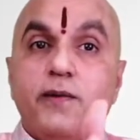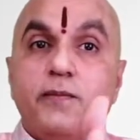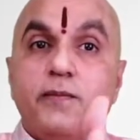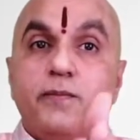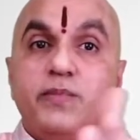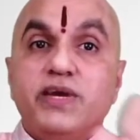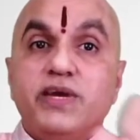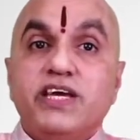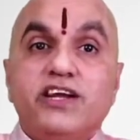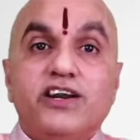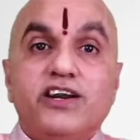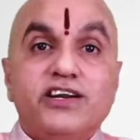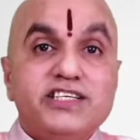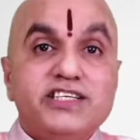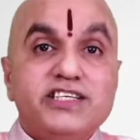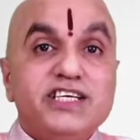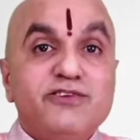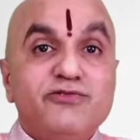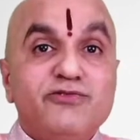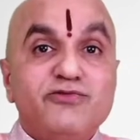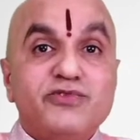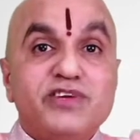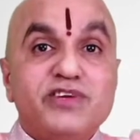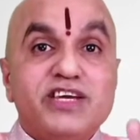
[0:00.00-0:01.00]
may not
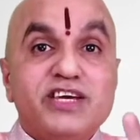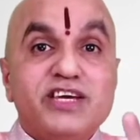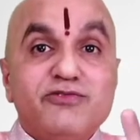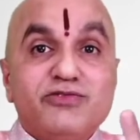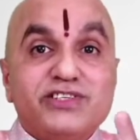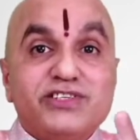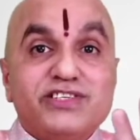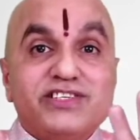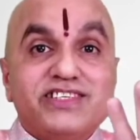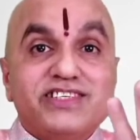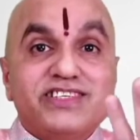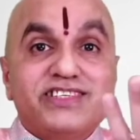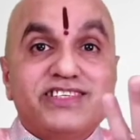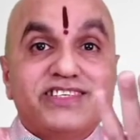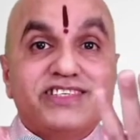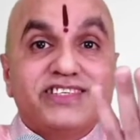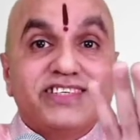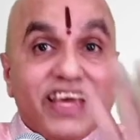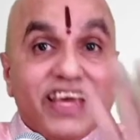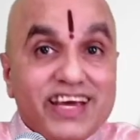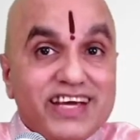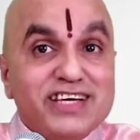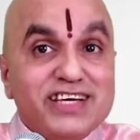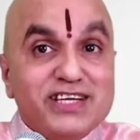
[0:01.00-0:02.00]
even give a
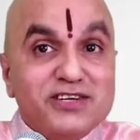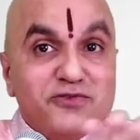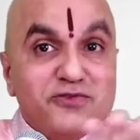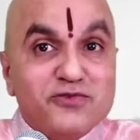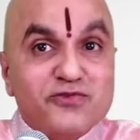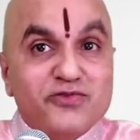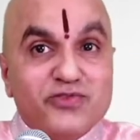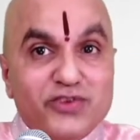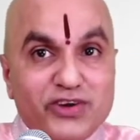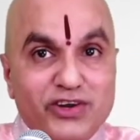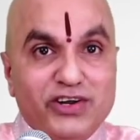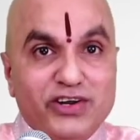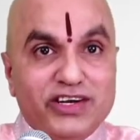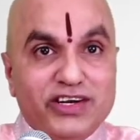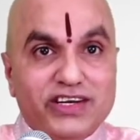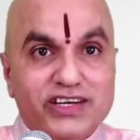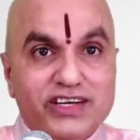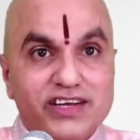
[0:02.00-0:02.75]
second thought